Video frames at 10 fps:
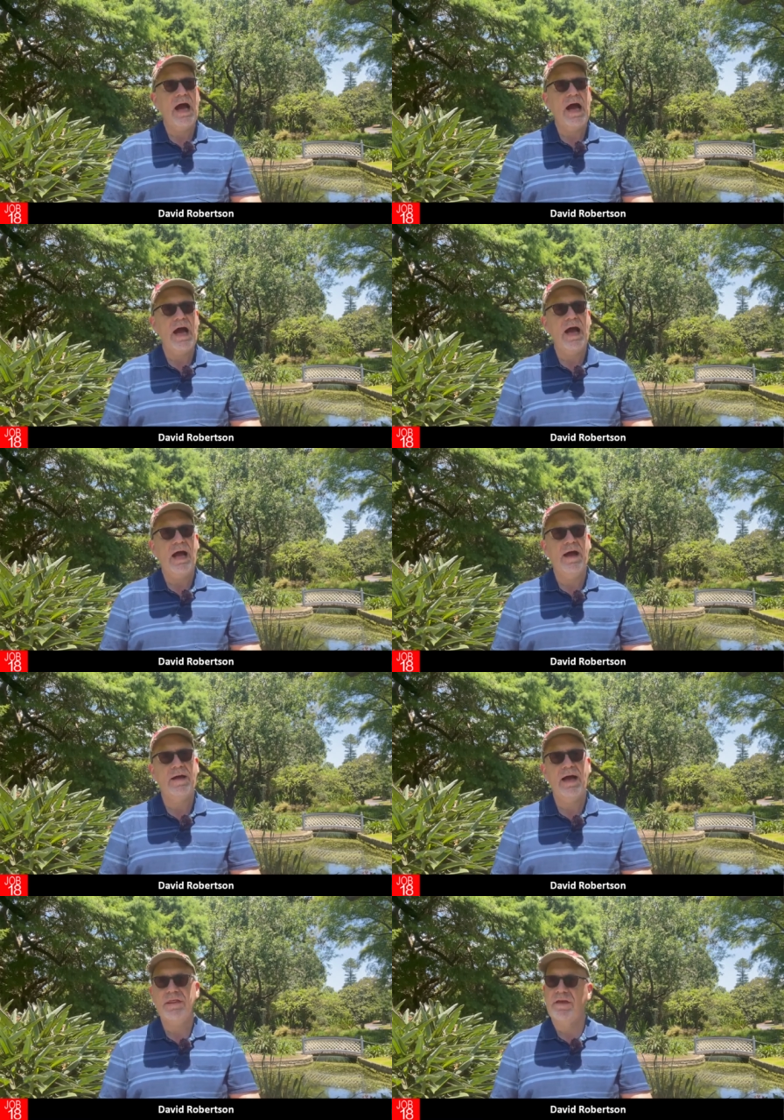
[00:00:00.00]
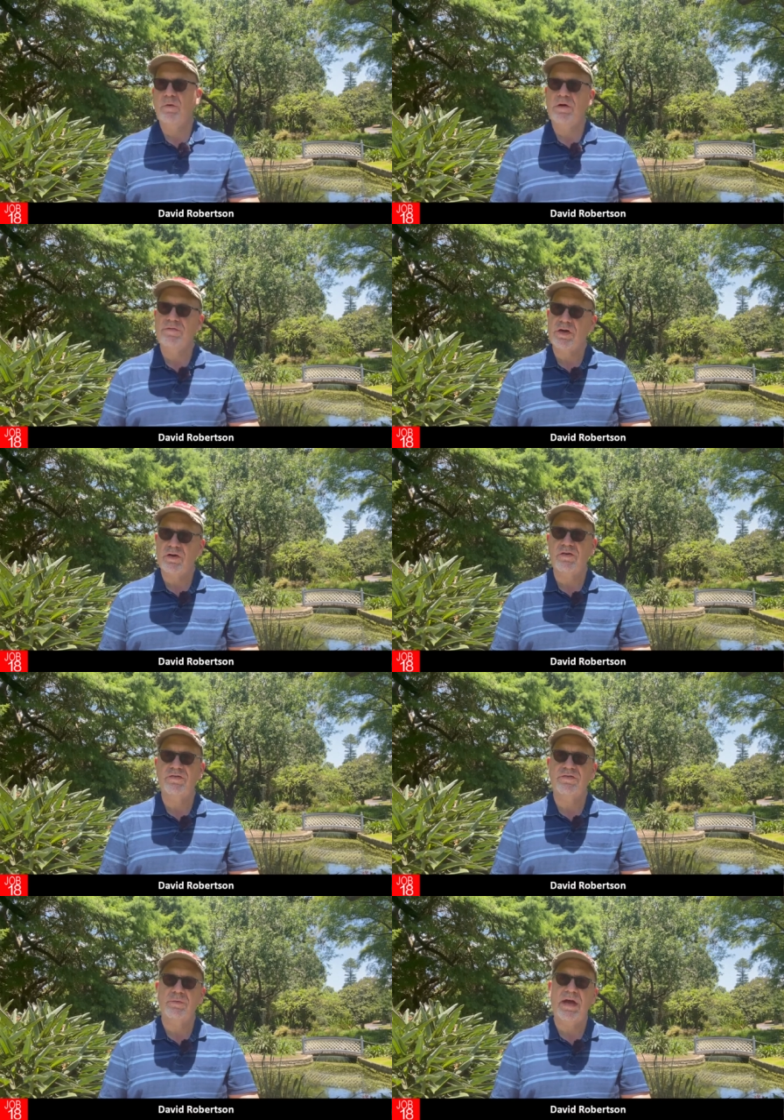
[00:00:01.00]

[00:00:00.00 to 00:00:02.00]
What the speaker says: I think one of the curses